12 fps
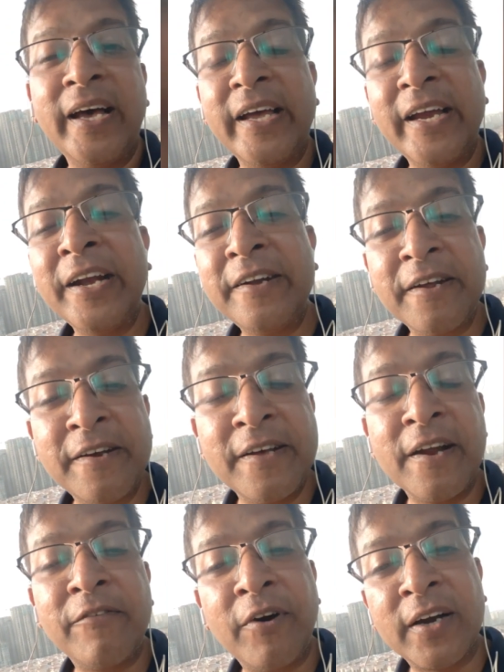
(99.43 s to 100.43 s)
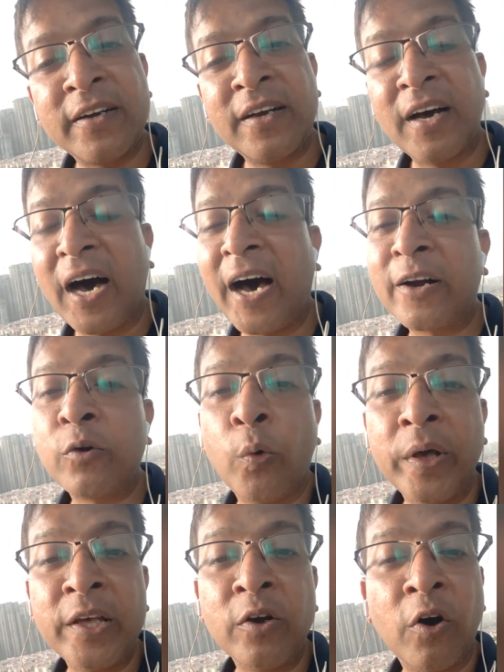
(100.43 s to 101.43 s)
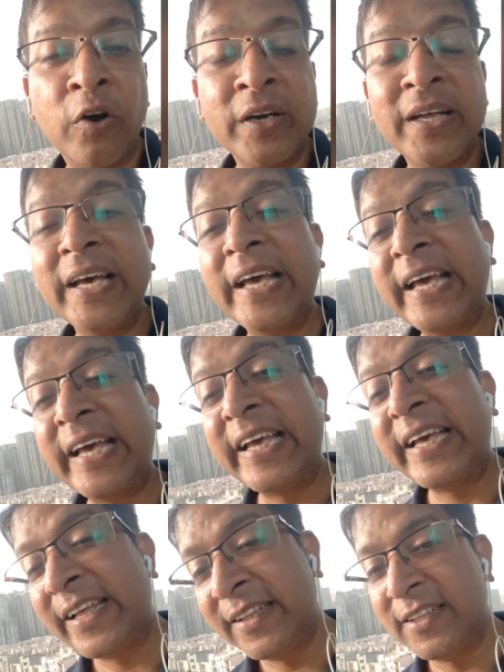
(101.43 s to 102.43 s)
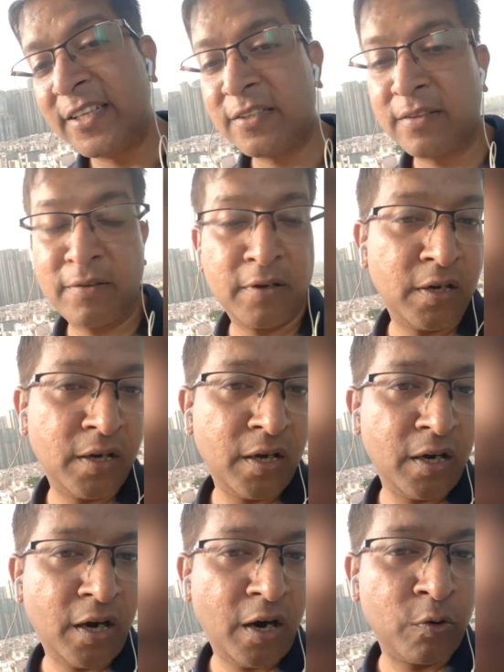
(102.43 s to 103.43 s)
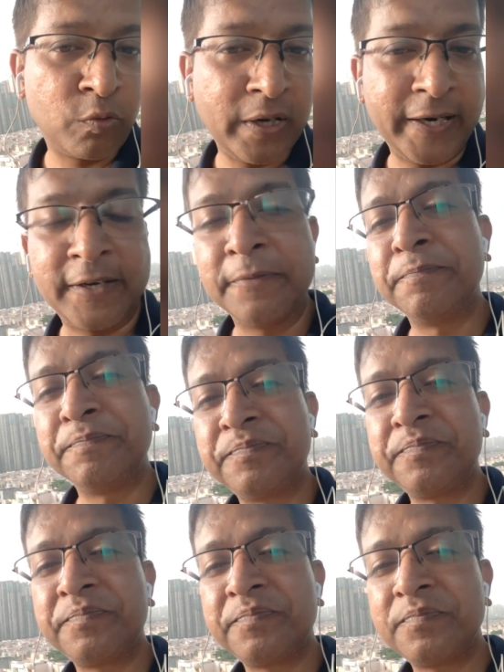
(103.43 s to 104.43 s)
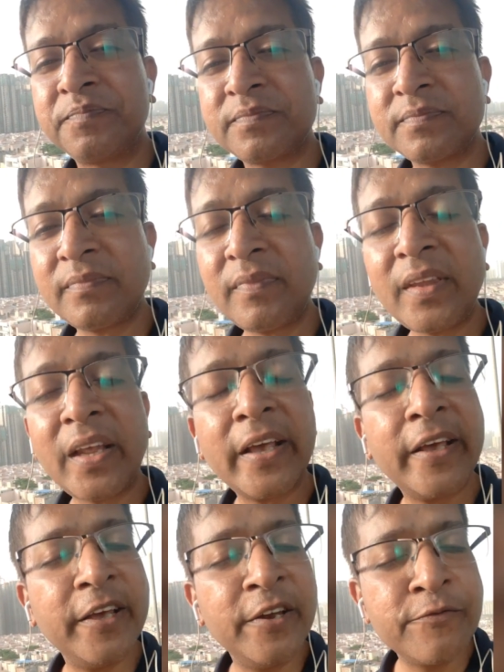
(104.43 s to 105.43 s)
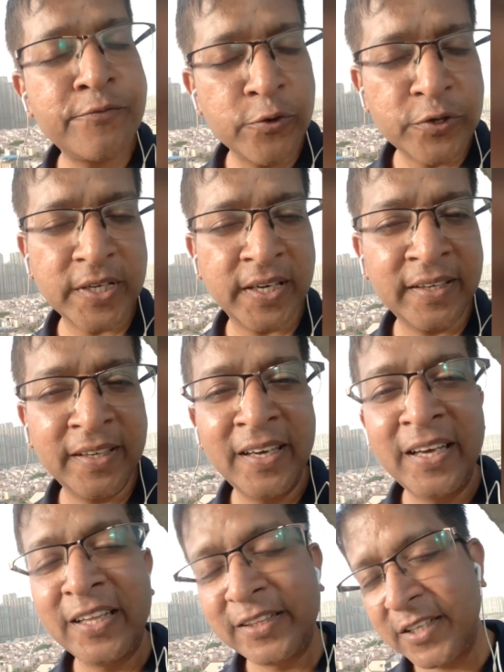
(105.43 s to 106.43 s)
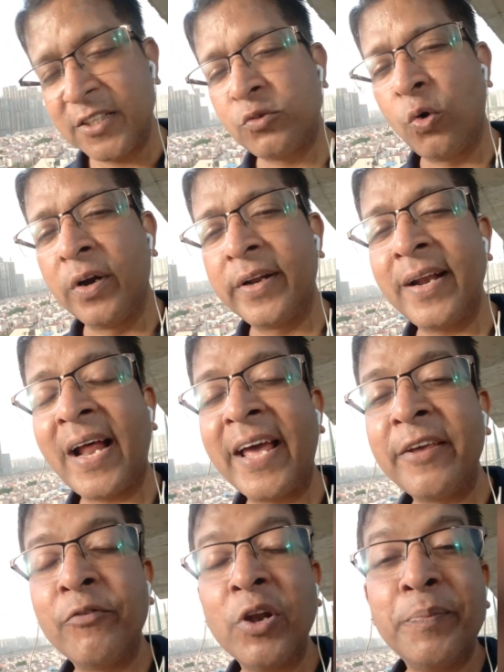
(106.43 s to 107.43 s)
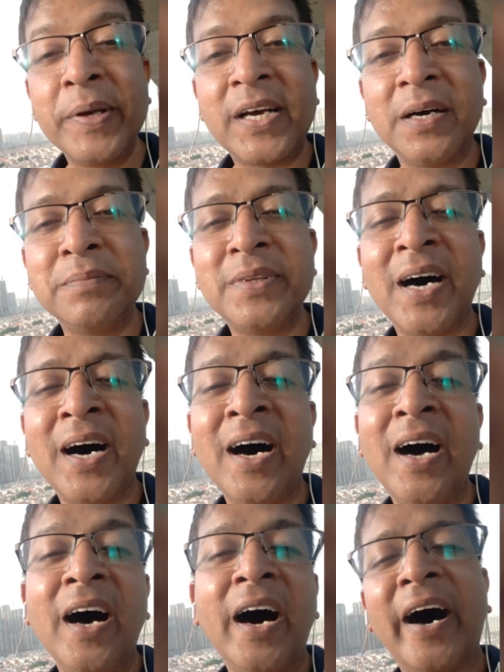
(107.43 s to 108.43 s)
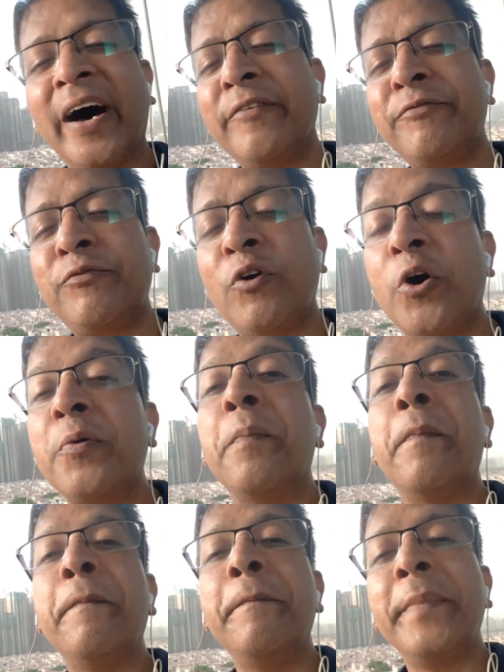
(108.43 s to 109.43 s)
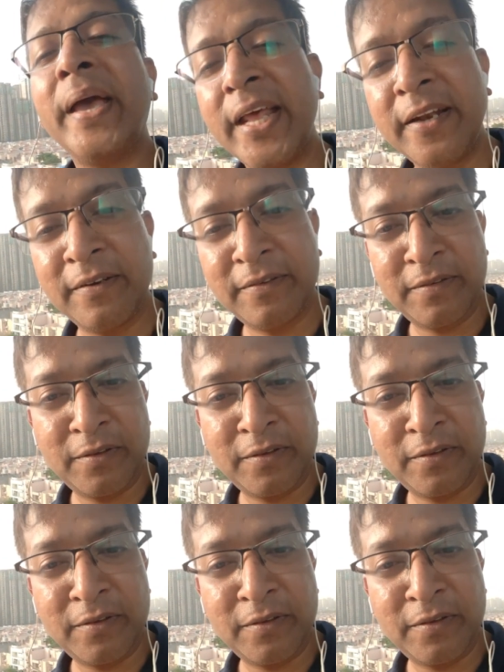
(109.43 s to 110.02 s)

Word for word: interior work are going on in this outlet. In future, this golden i will become the hub for main